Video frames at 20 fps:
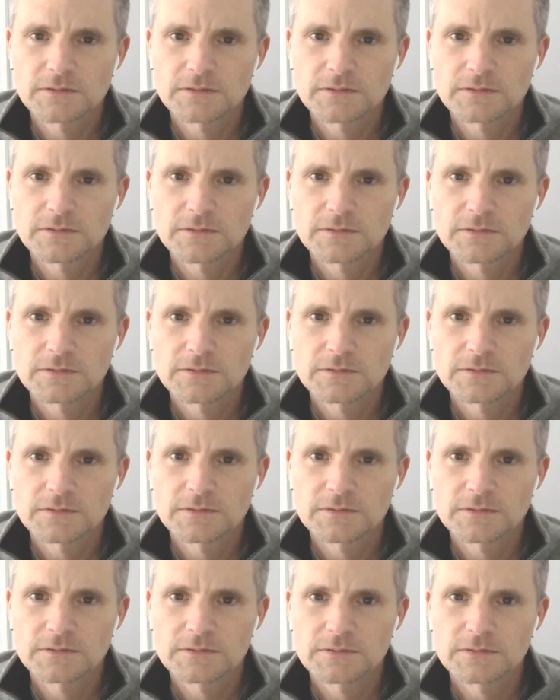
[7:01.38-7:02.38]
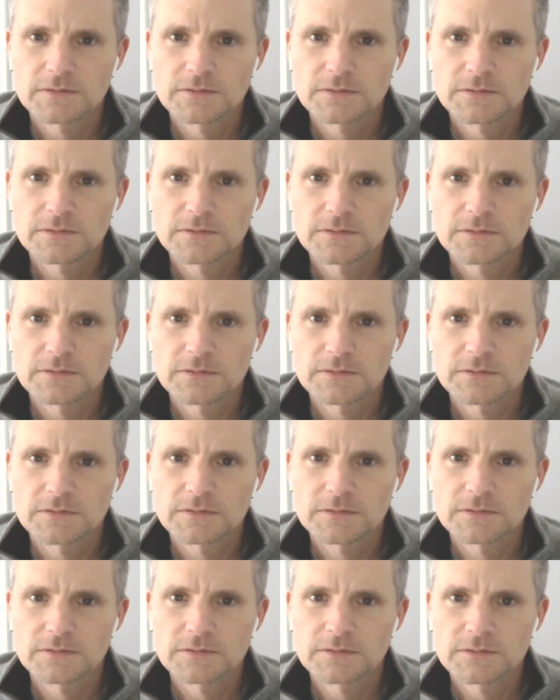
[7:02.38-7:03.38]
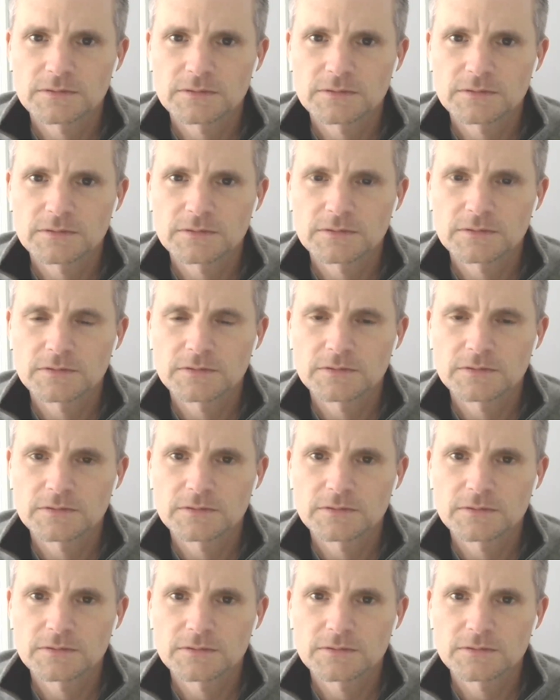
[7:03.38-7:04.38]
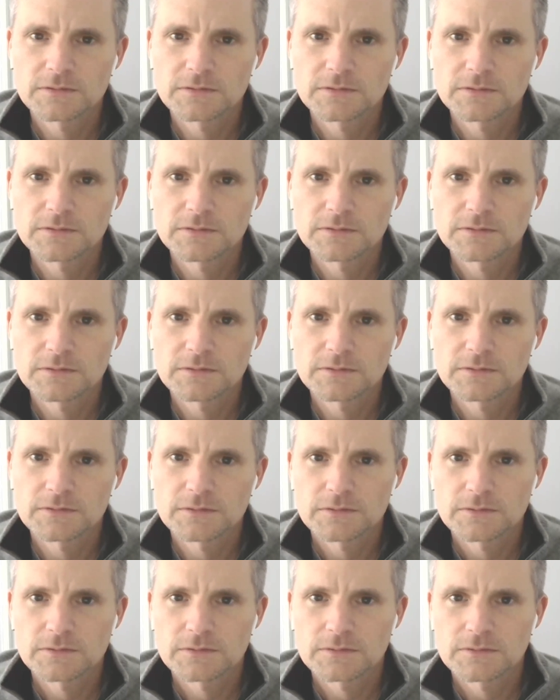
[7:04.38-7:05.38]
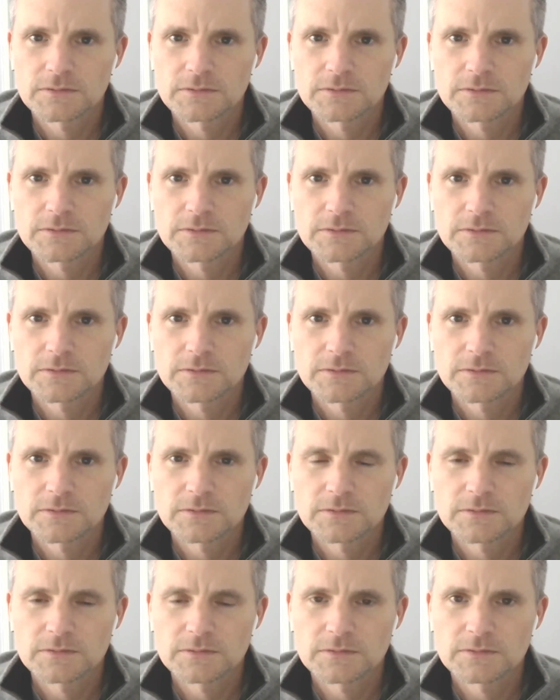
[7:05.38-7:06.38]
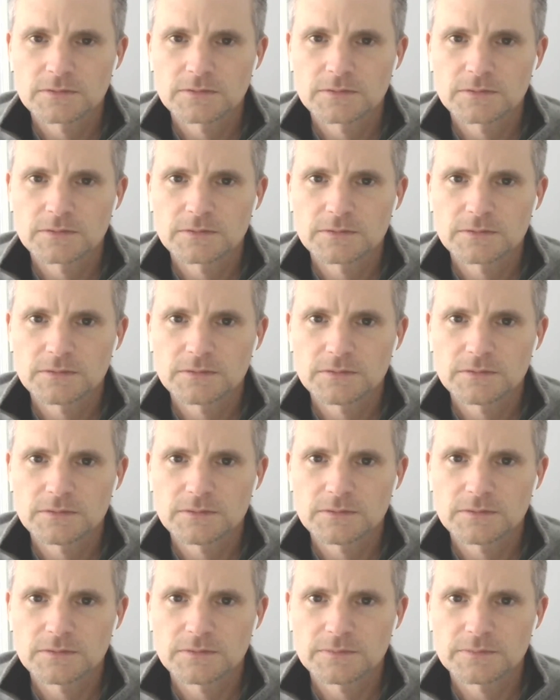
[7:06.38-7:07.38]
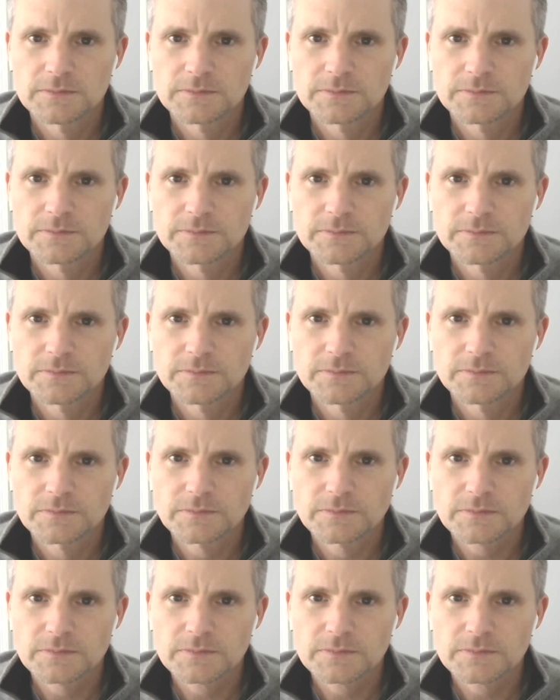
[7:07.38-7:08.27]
(not speaking)